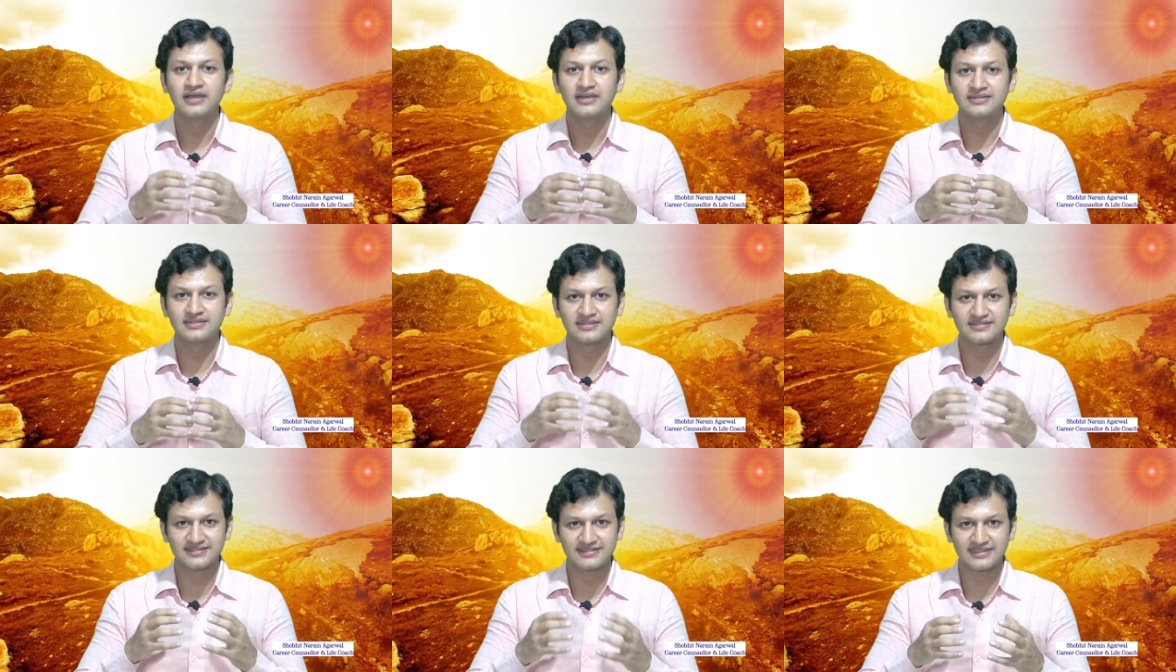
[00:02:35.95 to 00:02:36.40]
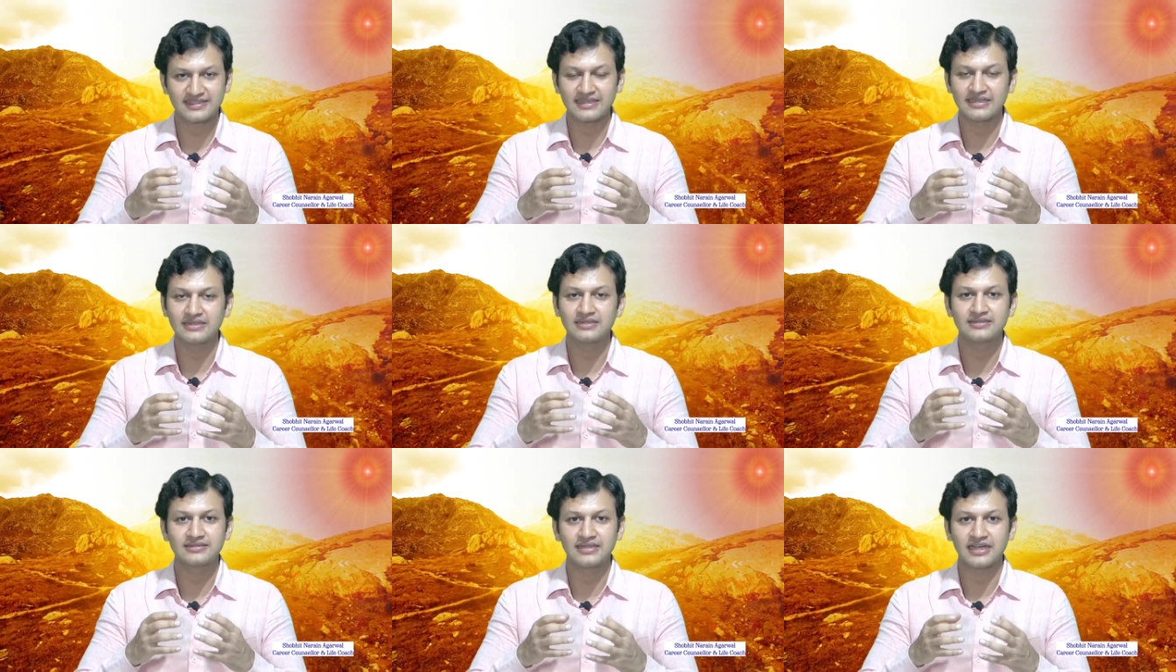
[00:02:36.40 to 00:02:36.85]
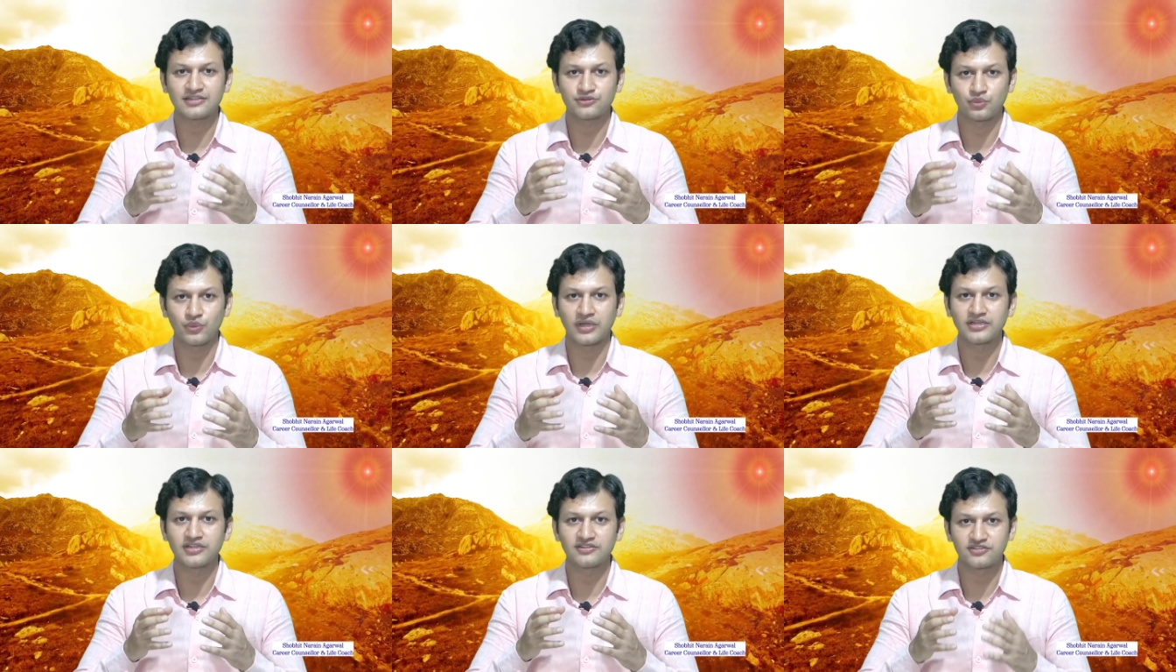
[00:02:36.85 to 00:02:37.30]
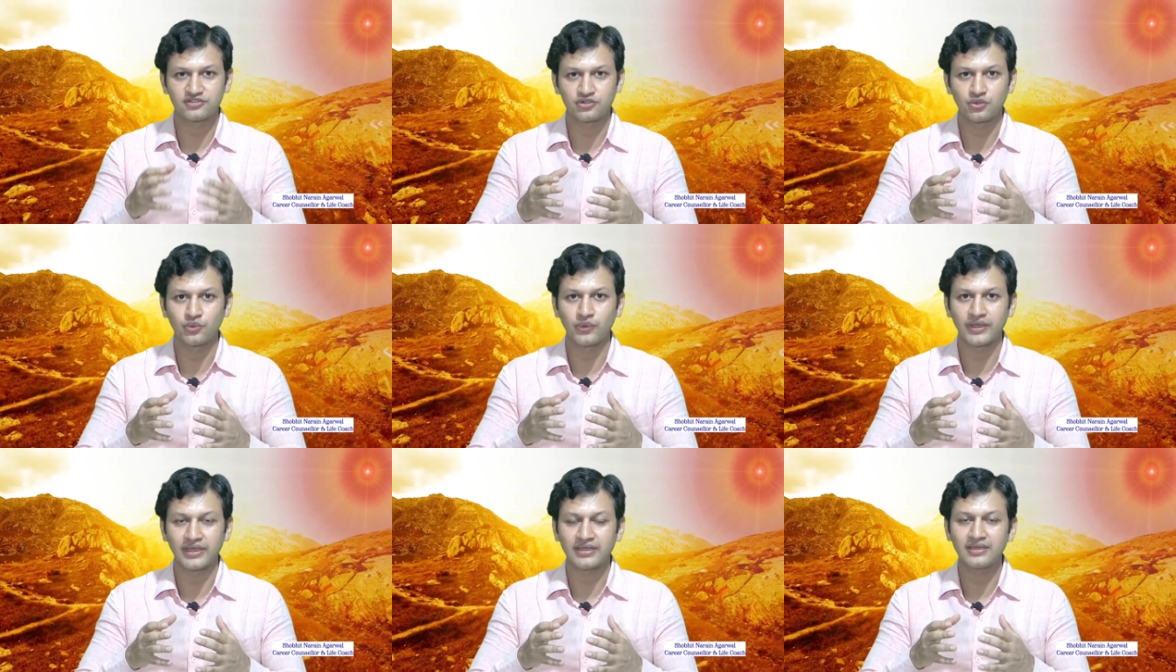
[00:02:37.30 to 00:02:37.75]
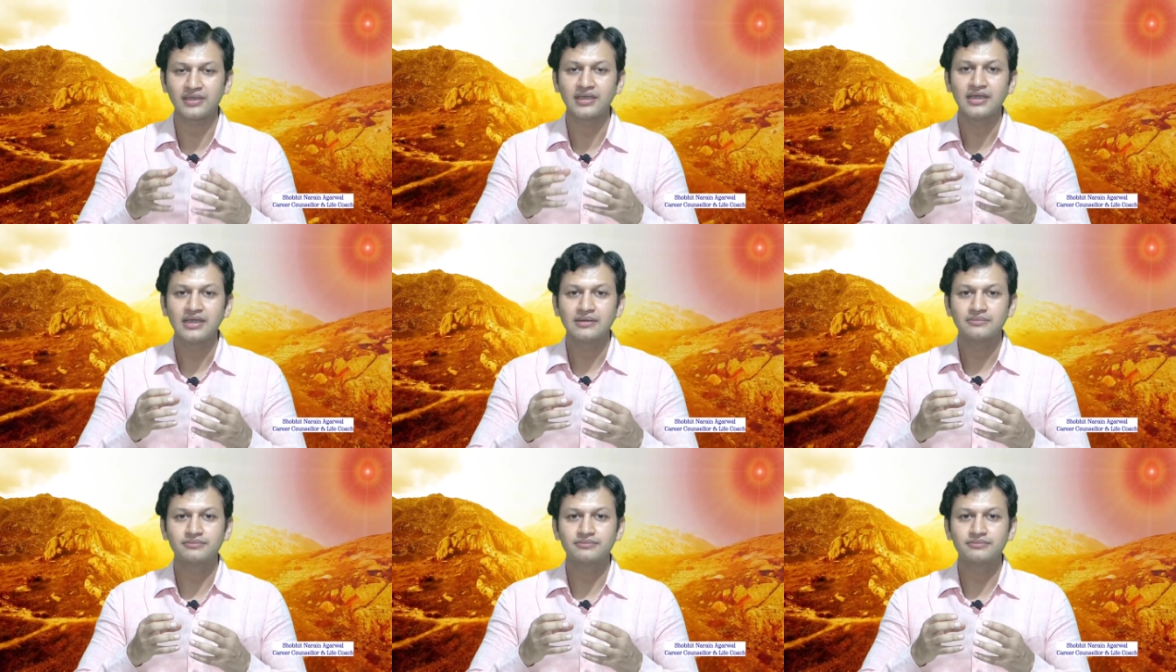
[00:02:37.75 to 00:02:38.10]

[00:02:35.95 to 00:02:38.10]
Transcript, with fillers: the skill that one is doing,